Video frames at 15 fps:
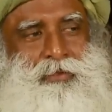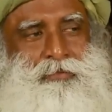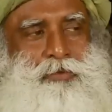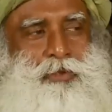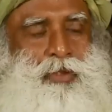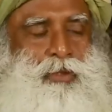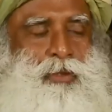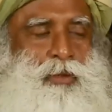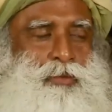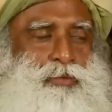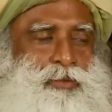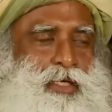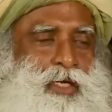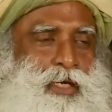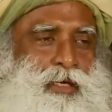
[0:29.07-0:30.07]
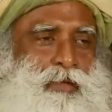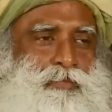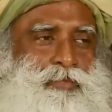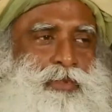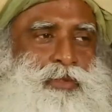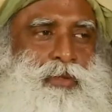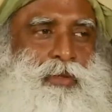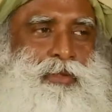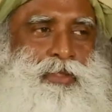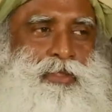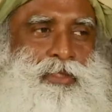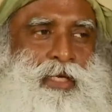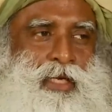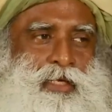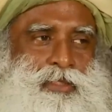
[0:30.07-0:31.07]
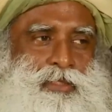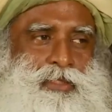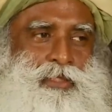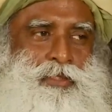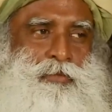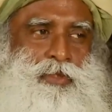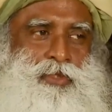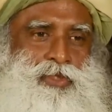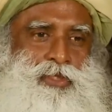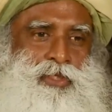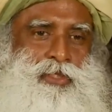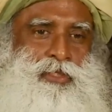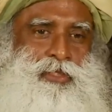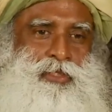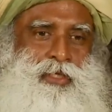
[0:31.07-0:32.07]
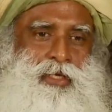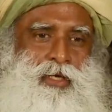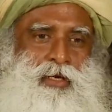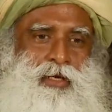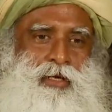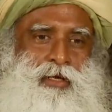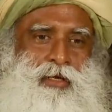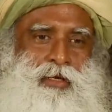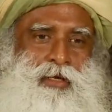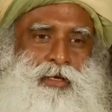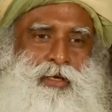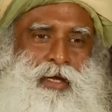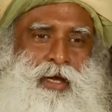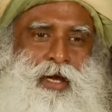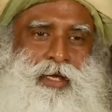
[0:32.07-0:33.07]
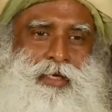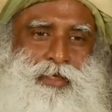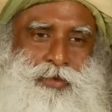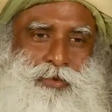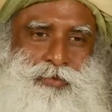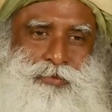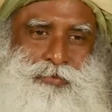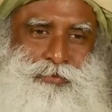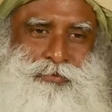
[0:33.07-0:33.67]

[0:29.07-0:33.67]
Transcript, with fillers: For a long time, we thought intelligence means just IQ.